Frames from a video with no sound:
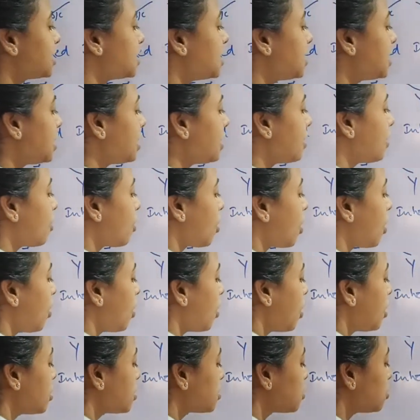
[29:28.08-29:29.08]
see,
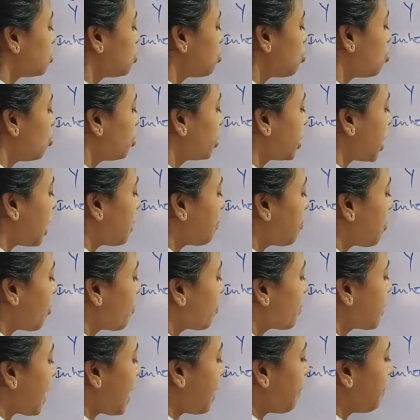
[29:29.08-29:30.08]
two type
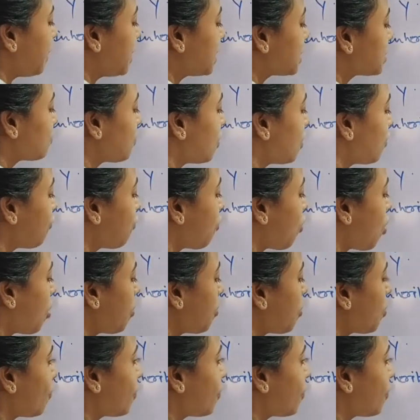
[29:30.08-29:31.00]
of gametes will form